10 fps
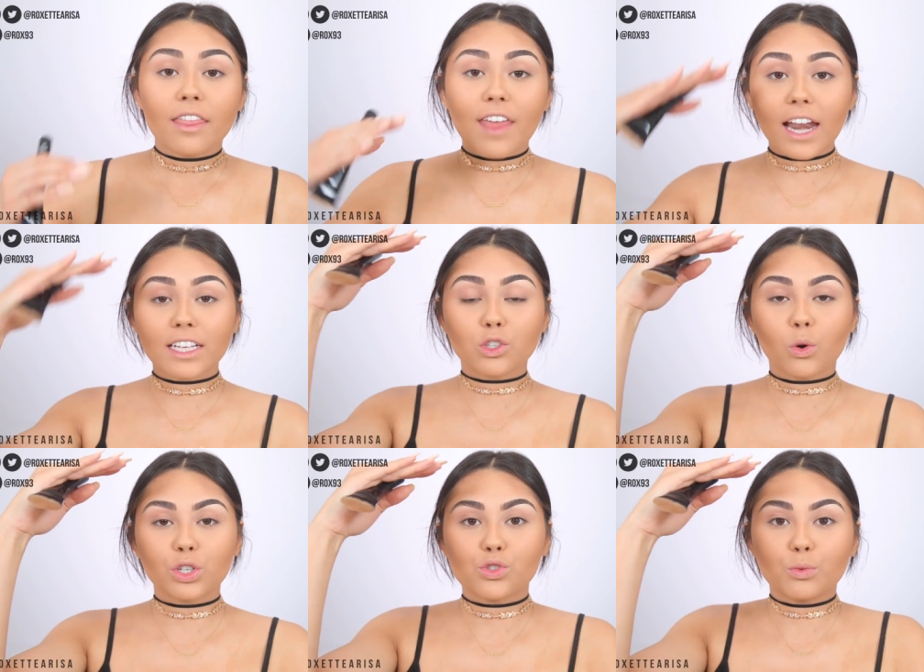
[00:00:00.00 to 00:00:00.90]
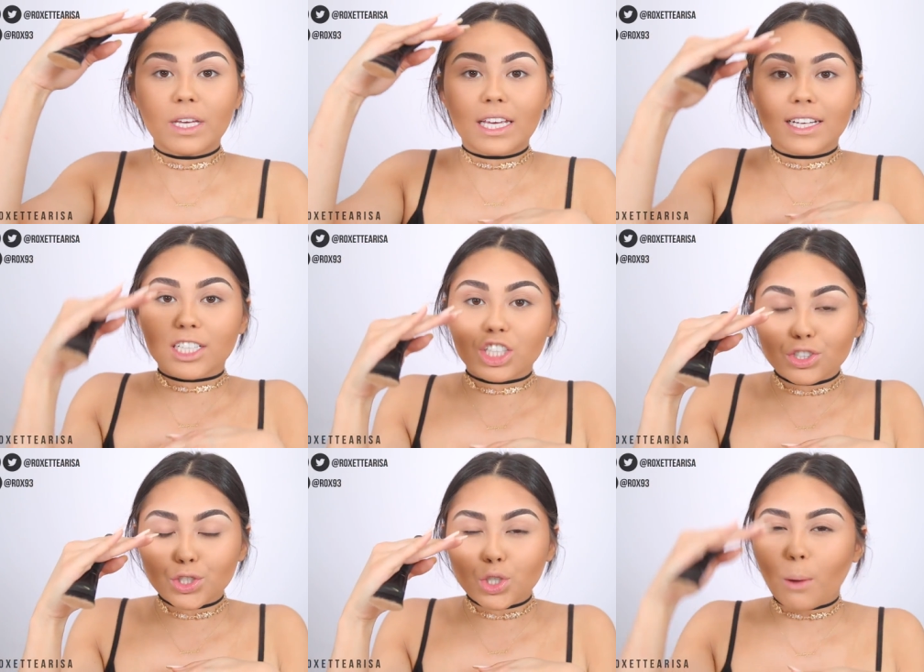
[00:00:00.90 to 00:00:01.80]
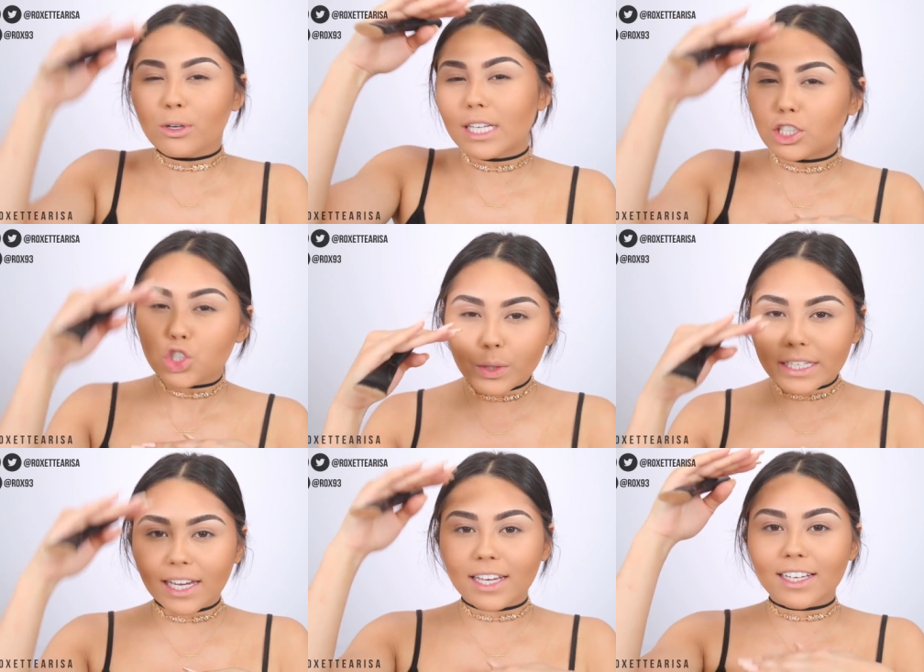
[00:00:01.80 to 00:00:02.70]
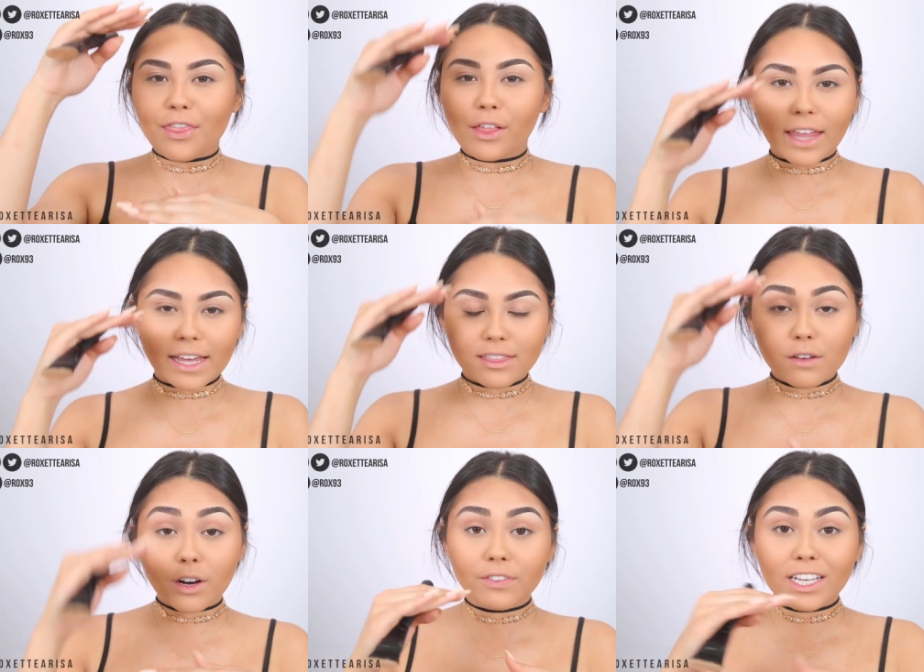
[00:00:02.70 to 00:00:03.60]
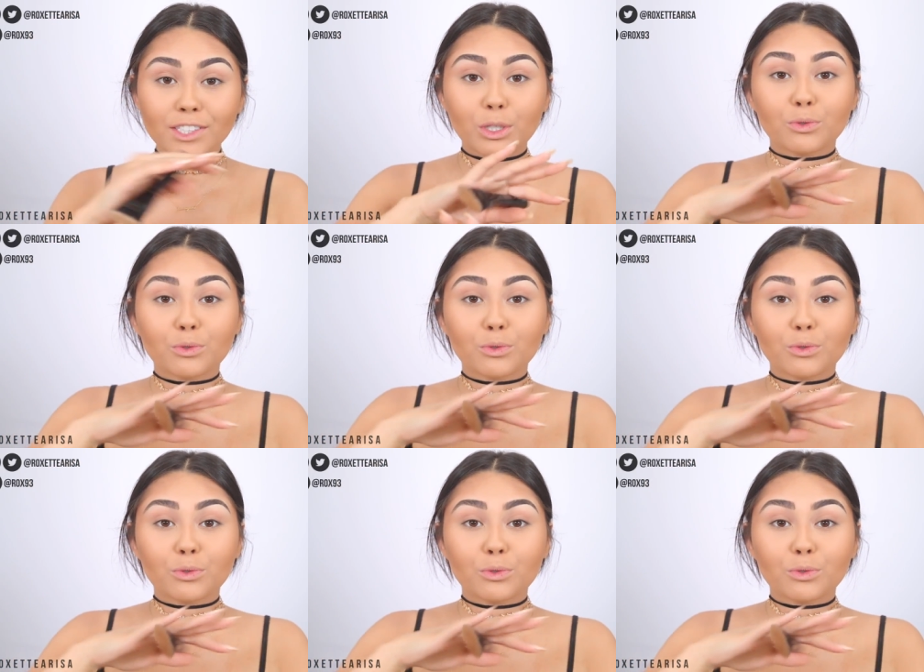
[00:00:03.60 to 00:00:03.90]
that is going to be almost like shrinking the length of our face,